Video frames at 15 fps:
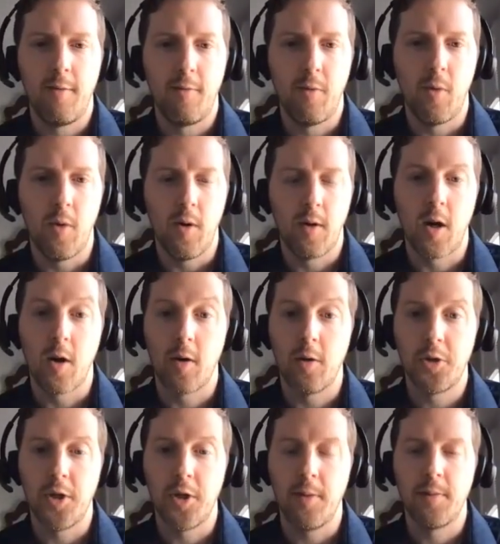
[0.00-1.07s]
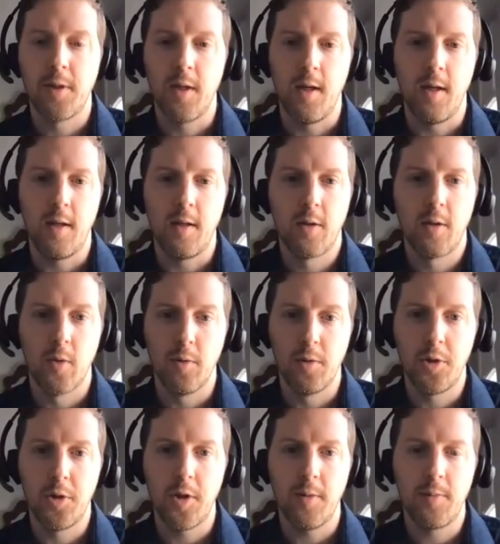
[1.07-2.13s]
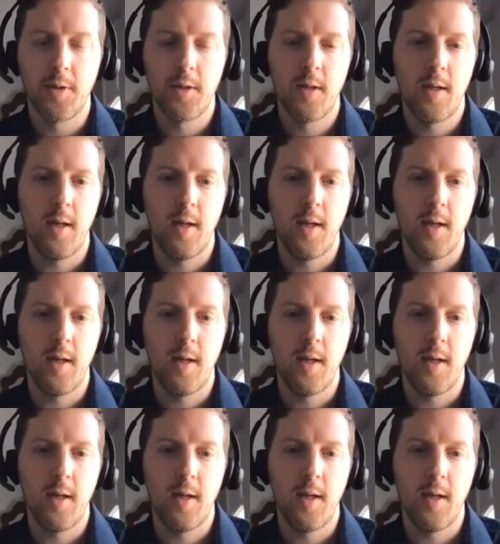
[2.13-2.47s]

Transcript: for cargo ships and cruise ships.